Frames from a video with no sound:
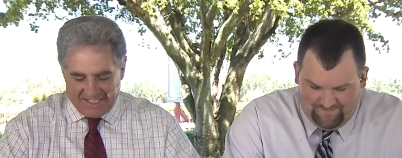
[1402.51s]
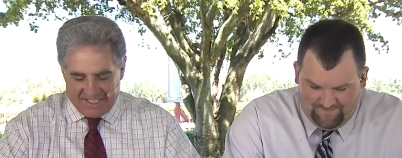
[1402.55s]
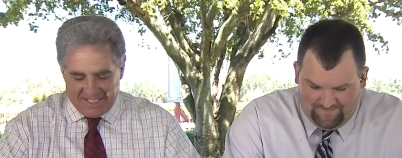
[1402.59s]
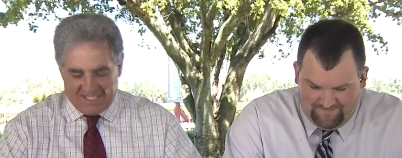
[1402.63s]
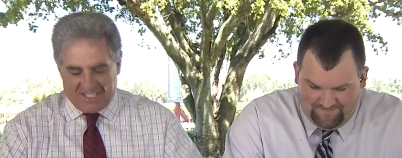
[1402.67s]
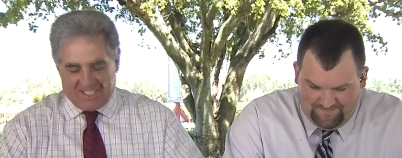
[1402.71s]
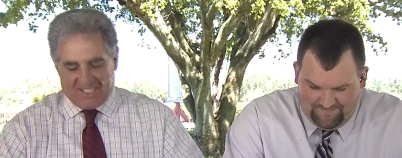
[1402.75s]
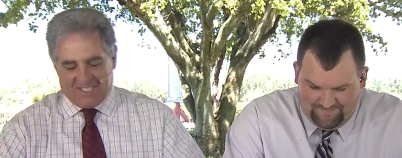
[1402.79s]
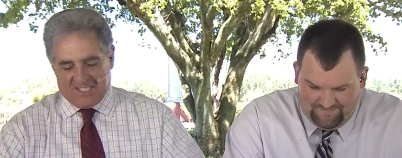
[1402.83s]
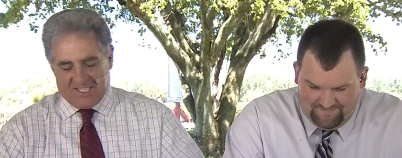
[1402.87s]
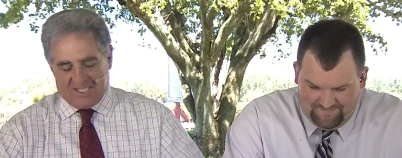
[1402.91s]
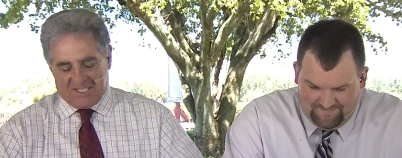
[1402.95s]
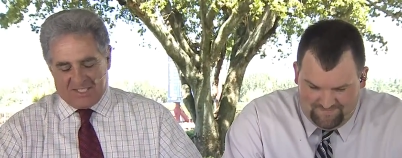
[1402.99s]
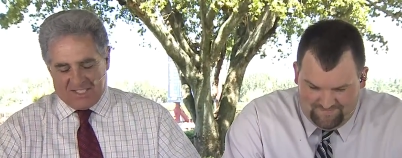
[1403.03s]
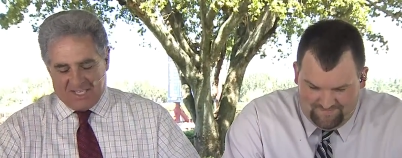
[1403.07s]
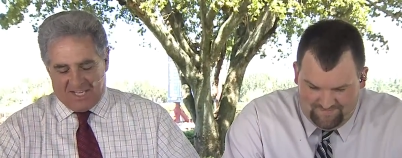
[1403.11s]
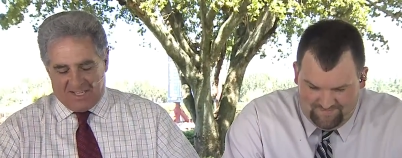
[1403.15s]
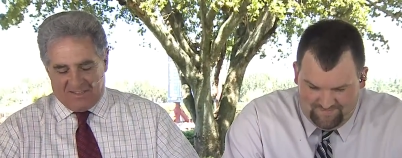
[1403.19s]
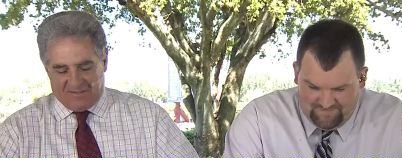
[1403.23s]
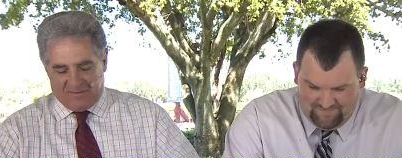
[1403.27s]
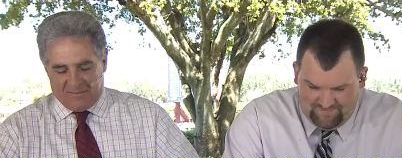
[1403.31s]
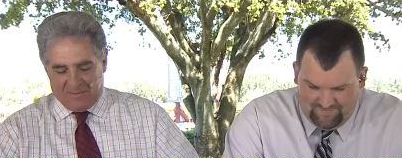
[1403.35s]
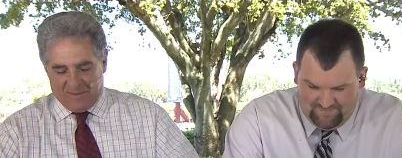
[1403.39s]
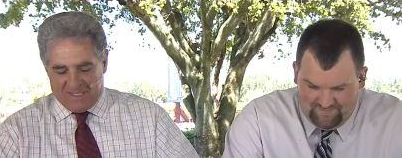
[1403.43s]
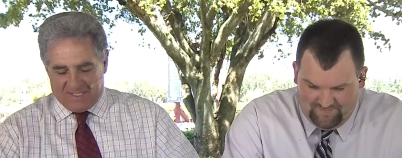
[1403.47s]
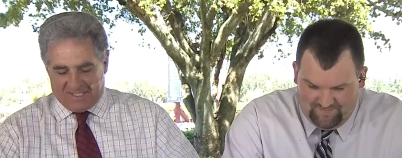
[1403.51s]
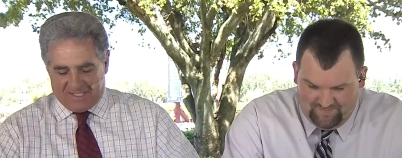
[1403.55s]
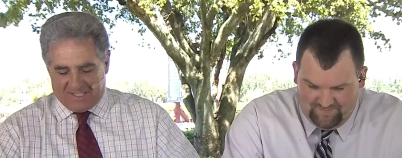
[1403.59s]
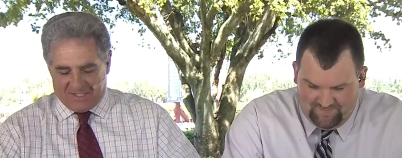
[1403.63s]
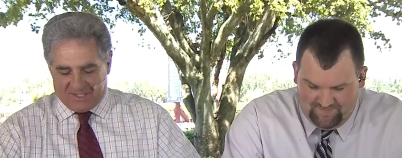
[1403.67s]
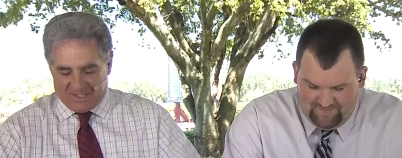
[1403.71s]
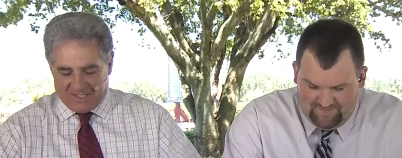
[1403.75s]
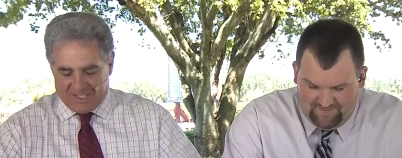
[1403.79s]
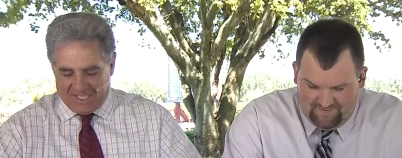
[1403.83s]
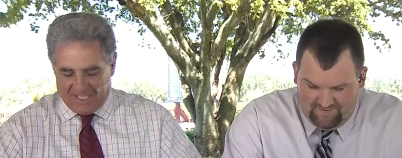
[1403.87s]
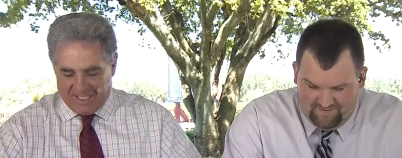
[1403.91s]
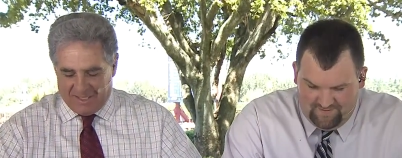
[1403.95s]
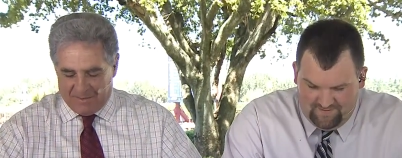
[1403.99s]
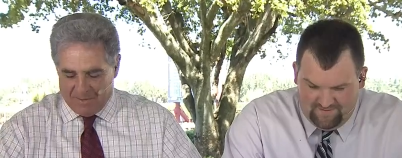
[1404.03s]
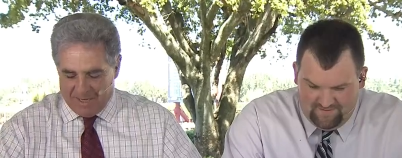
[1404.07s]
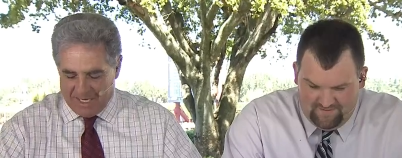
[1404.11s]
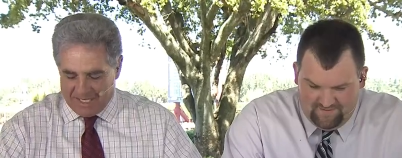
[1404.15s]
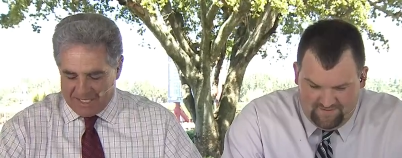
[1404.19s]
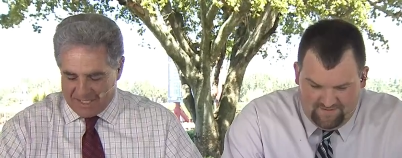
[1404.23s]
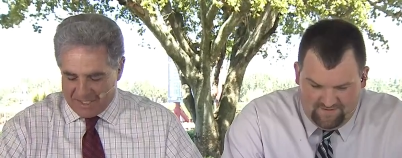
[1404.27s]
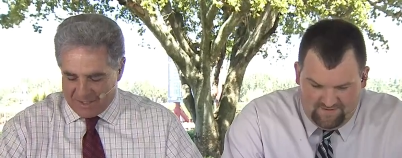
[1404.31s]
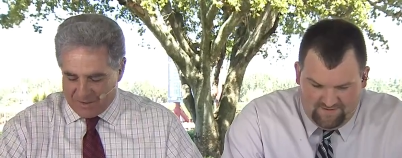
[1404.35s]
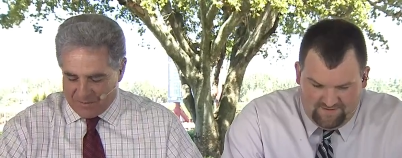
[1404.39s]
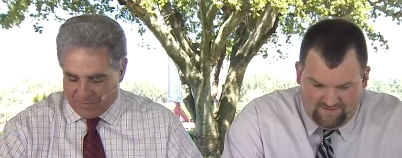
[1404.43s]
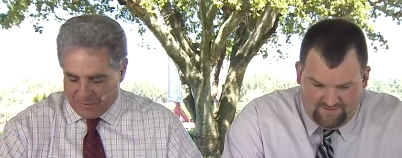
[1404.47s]
Speaker 1: This is a son of Mister Sydney.
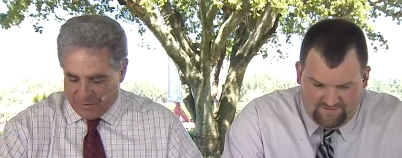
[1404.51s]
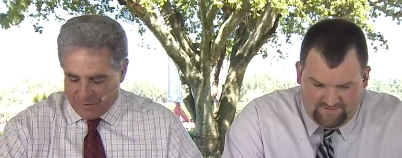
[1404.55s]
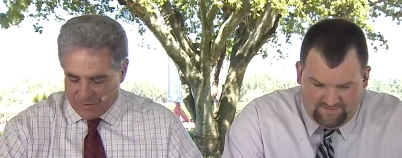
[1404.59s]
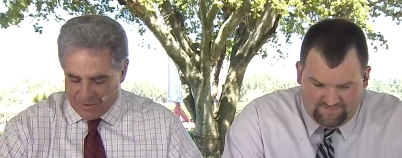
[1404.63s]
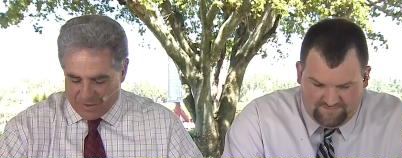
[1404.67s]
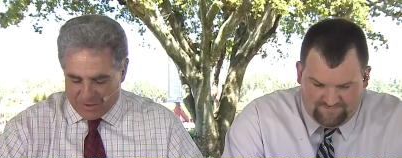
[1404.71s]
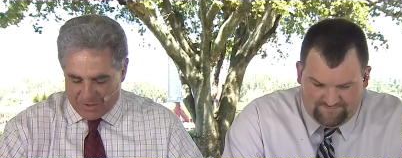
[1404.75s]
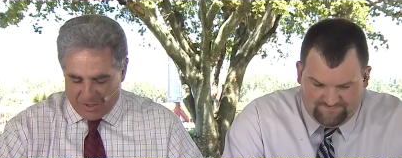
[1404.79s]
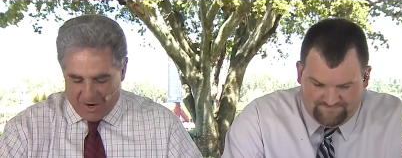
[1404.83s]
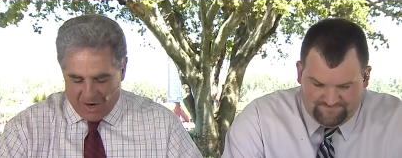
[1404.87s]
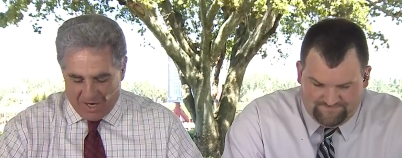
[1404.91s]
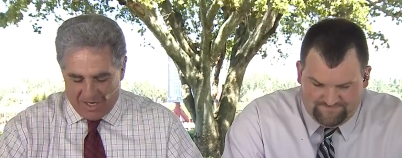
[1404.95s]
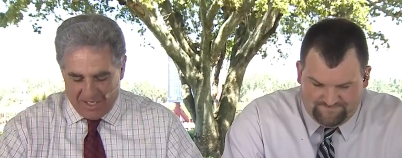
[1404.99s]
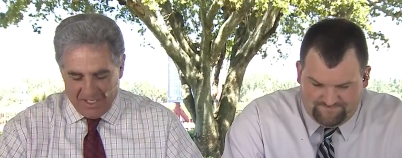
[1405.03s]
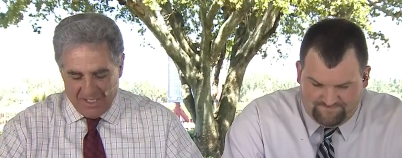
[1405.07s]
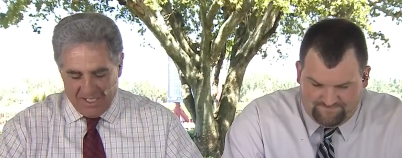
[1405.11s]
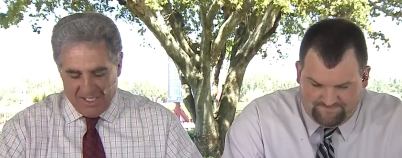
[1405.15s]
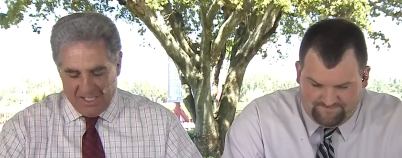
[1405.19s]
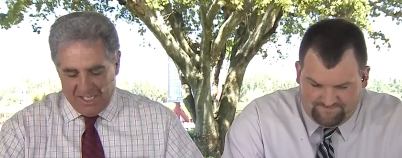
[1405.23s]
Makes his first start.